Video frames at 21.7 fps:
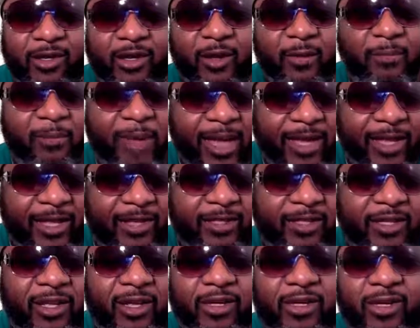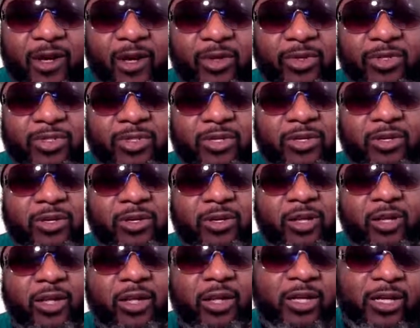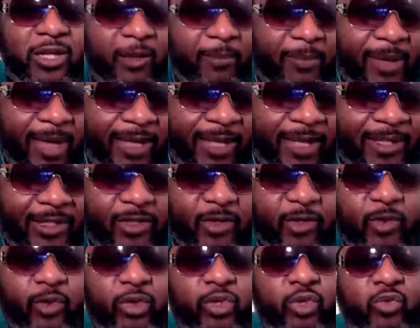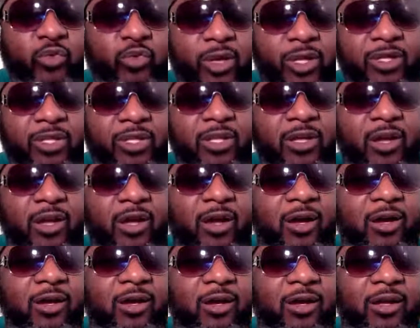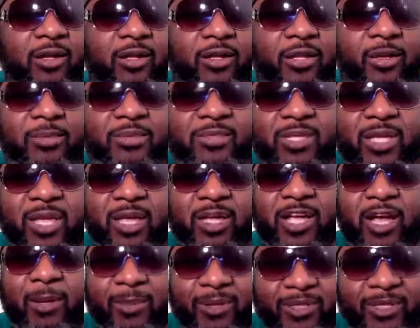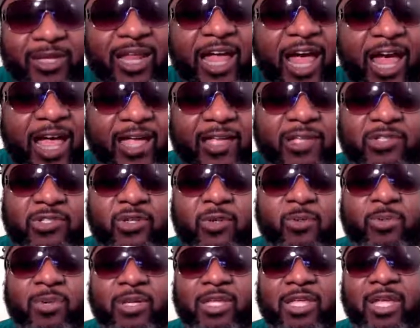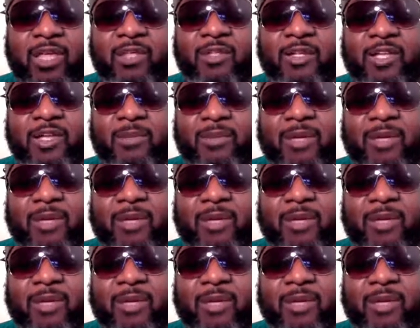Come back into your culture. Come back into who you really are. You know what I'm saying? Come into the ISUPK under